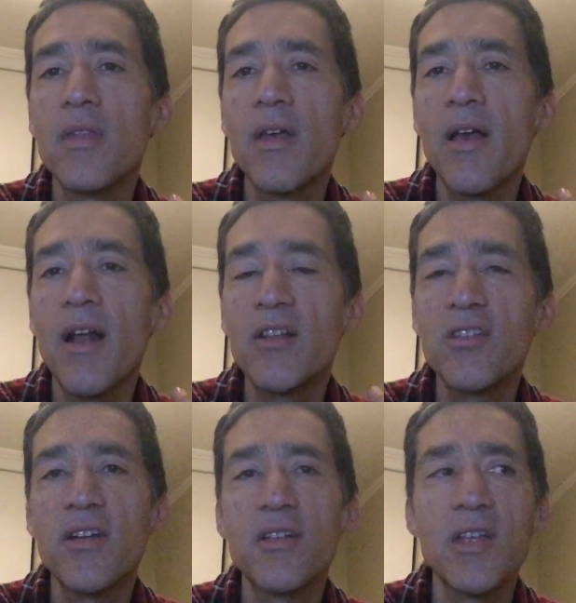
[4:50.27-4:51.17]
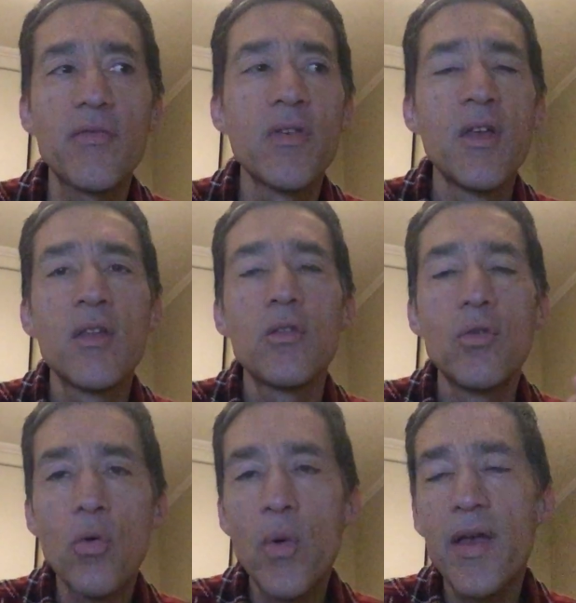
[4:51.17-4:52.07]
the alternative
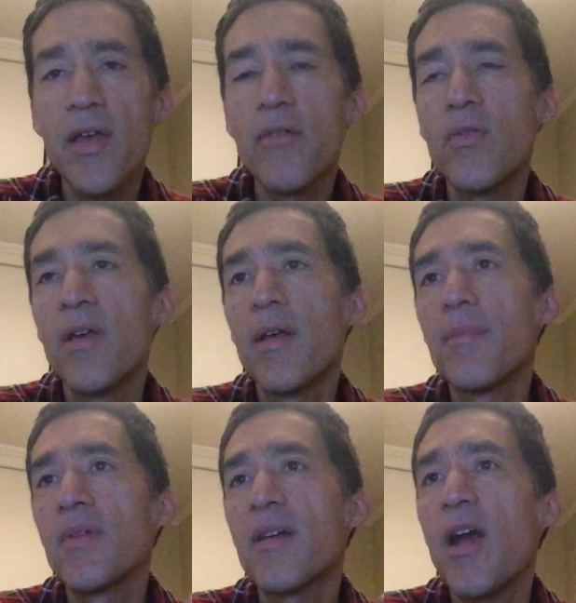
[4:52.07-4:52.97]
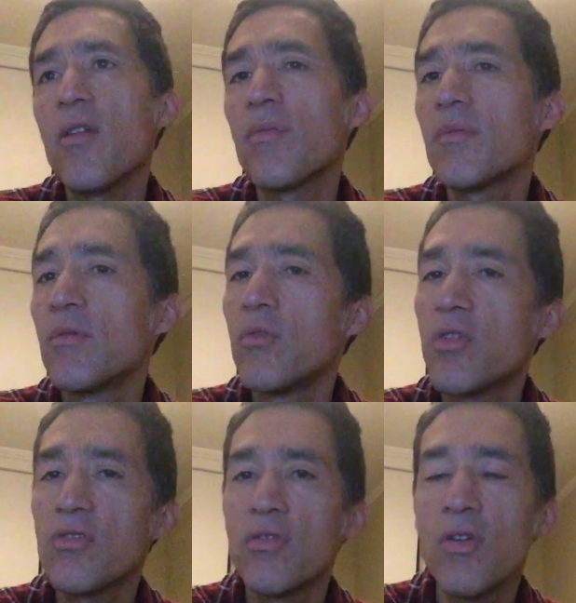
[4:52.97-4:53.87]
new wave, kind of
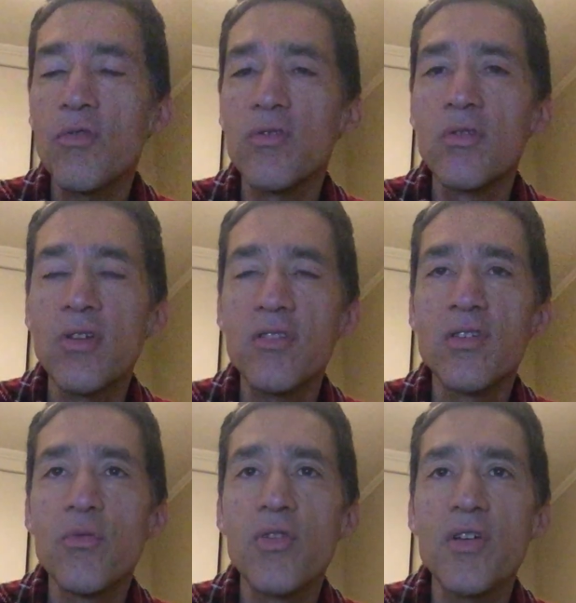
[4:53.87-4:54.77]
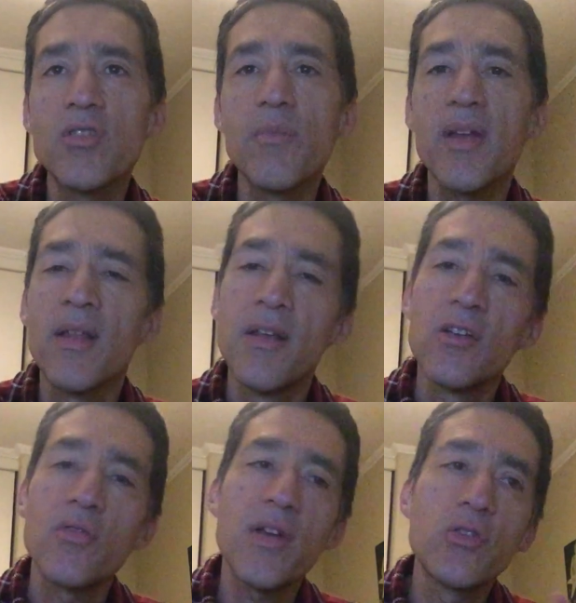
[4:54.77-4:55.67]
not so grunge, but
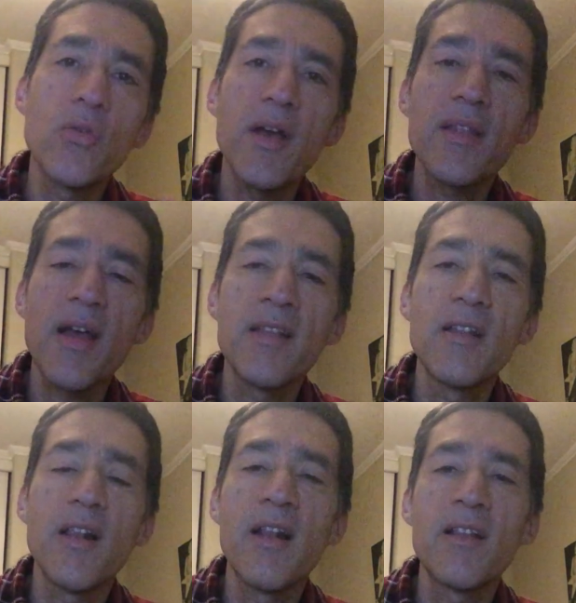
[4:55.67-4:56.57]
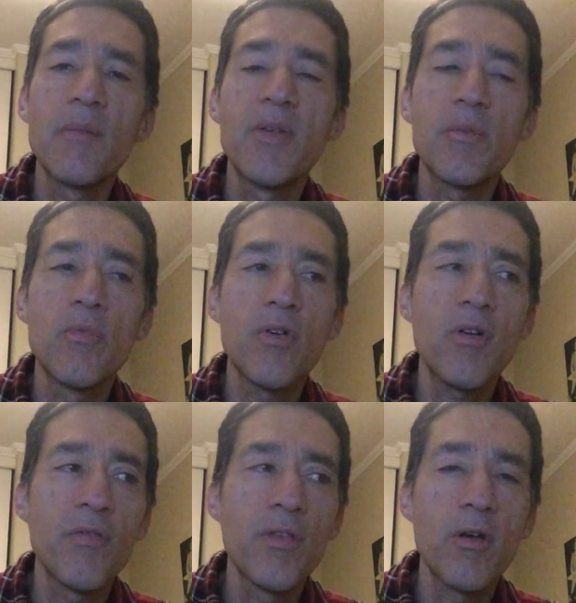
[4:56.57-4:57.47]
trying to add a little bit more
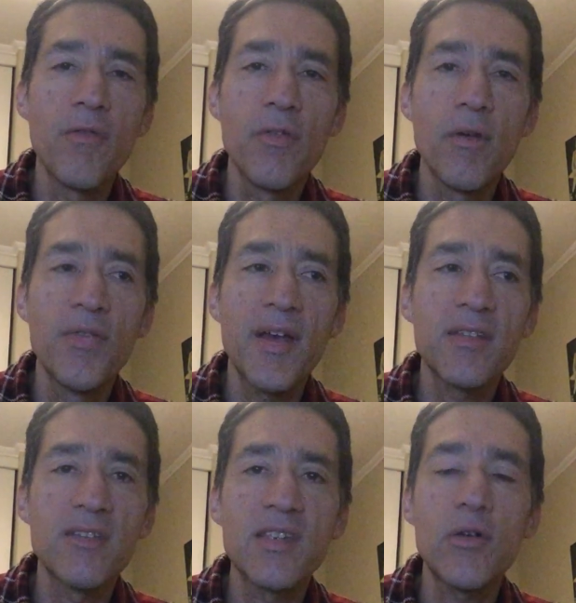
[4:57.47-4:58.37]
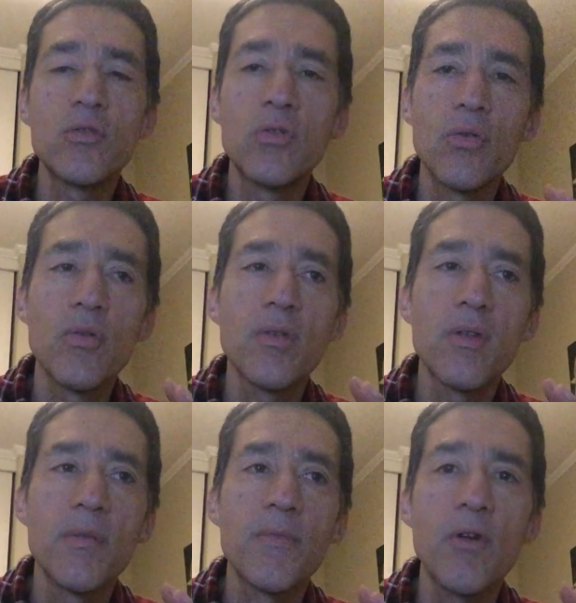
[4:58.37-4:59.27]
of that sound to
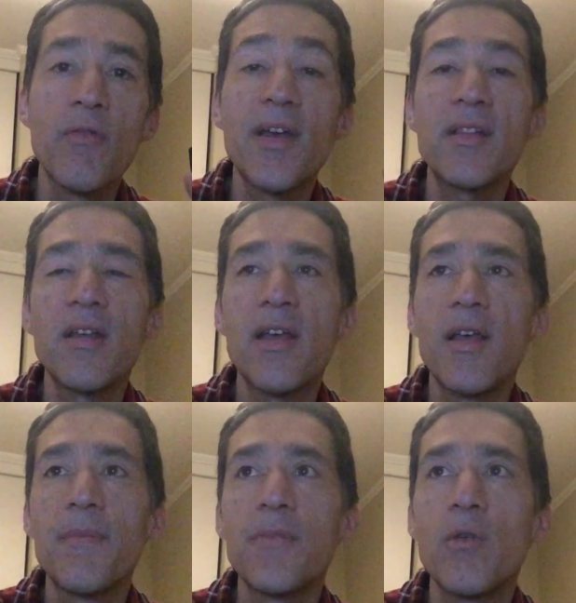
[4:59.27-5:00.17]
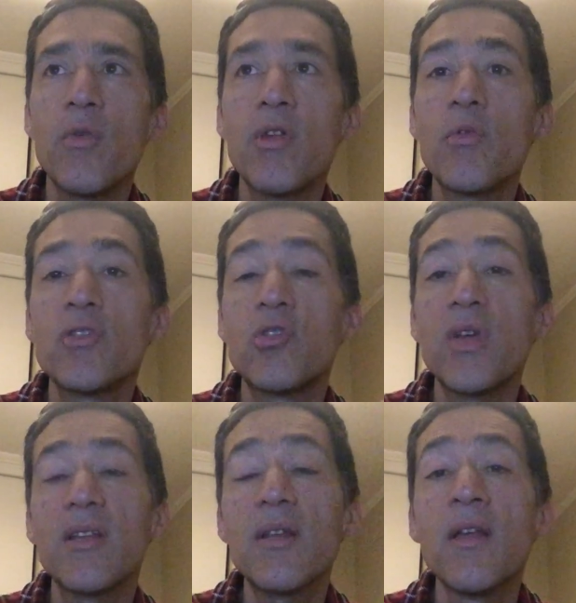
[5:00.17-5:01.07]
of that what was
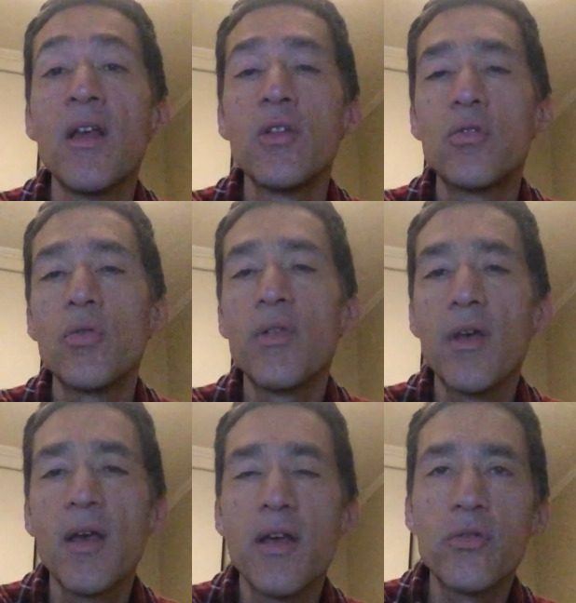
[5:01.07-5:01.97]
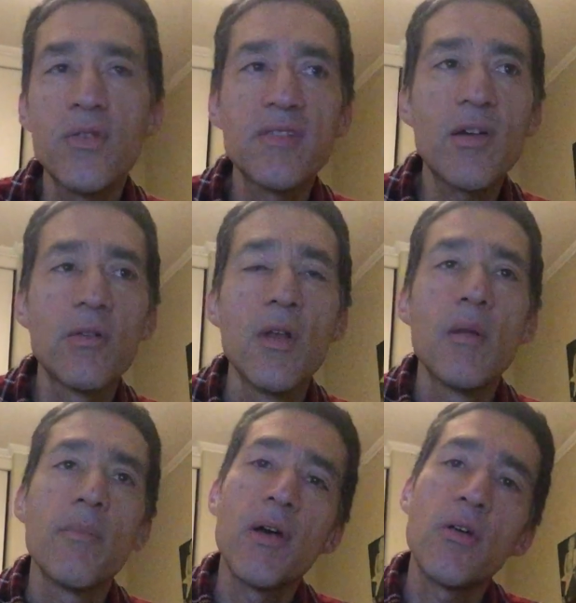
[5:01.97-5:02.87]
trending to the sound.
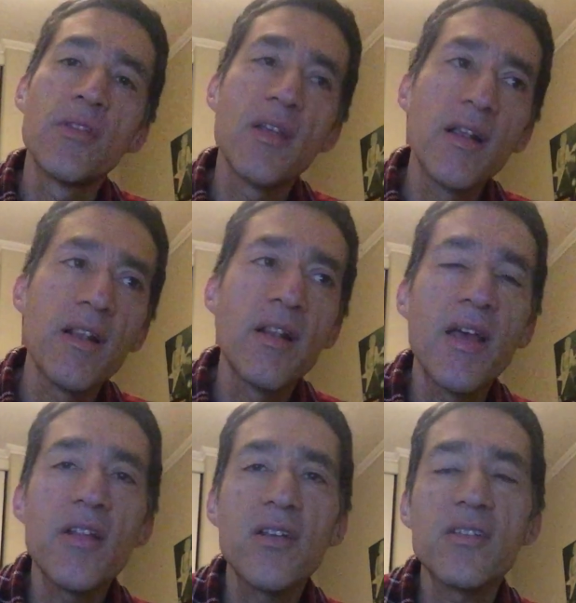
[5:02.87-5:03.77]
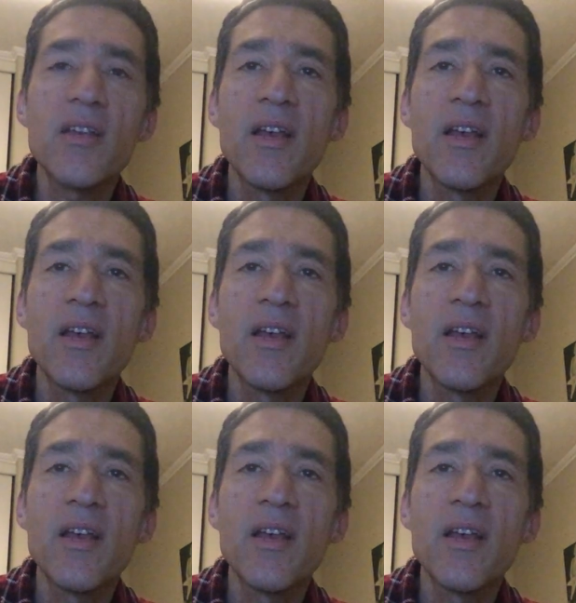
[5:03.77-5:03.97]
But on the later